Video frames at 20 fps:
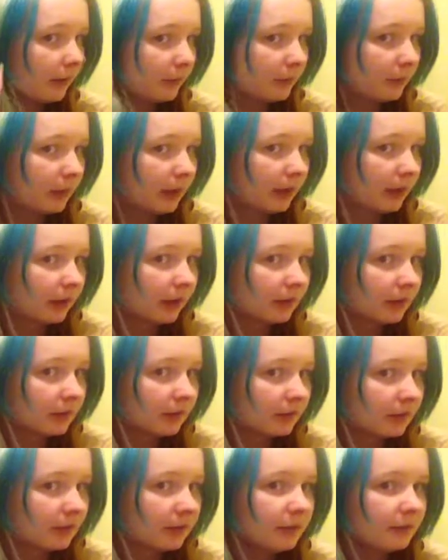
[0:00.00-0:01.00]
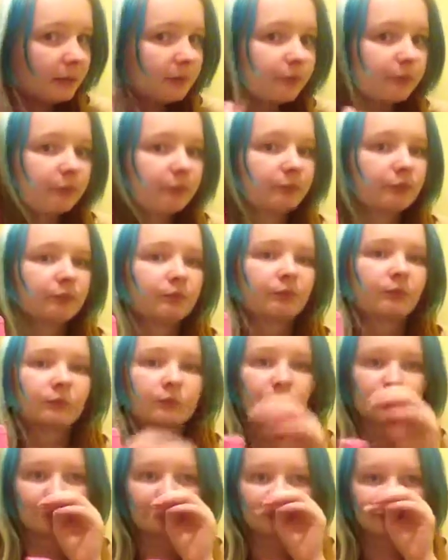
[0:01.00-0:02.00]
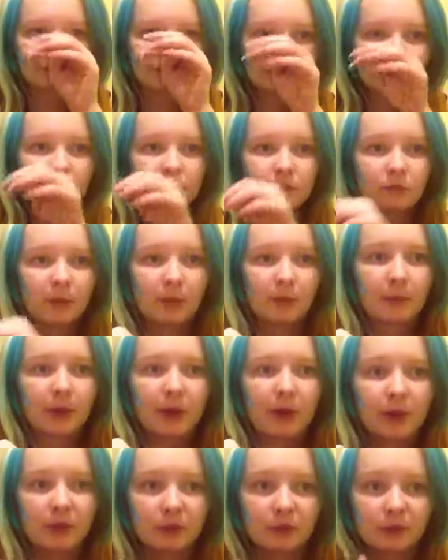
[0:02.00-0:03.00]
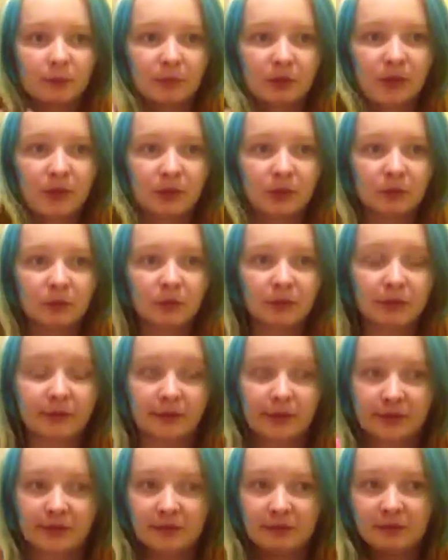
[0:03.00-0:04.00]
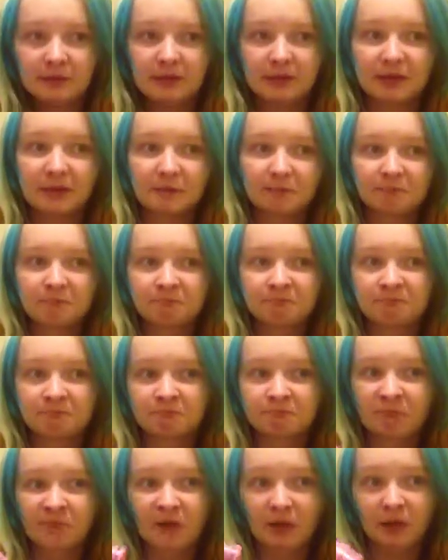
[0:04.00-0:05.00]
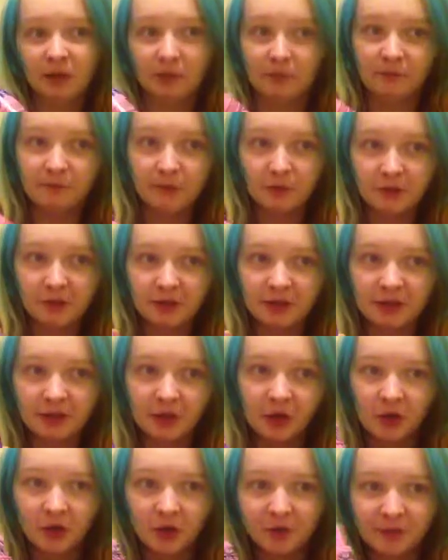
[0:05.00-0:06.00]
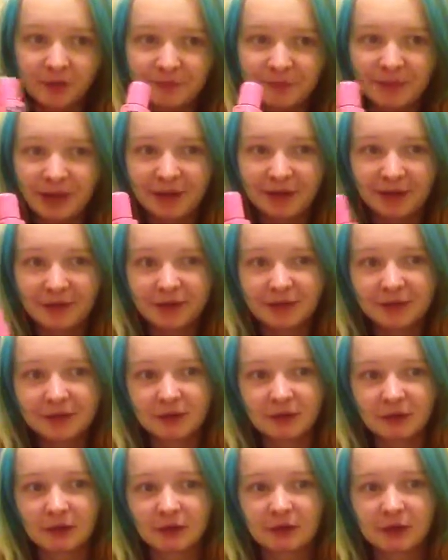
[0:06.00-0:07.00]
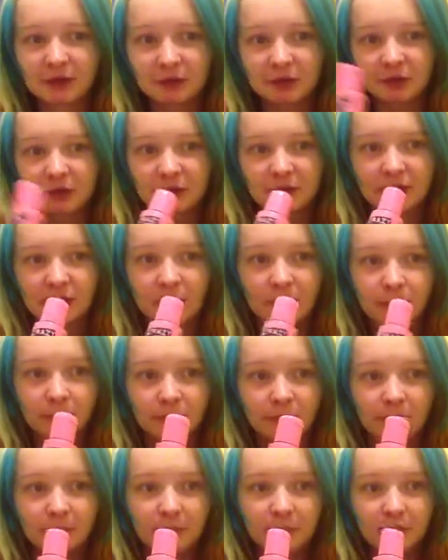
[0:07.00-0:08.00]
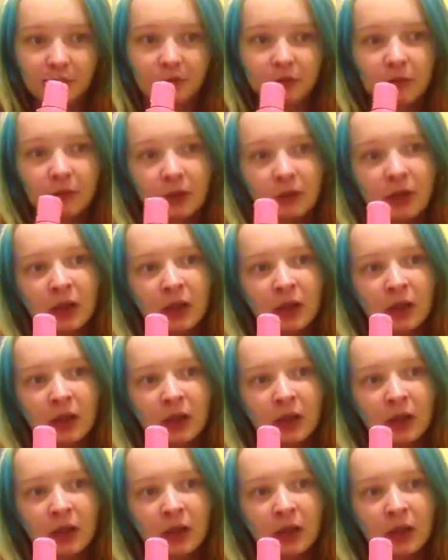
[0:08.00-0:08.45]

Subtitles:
and my highlight when my hair was black and I wanted like a funky colour in my hair, so I chose Capri Blue.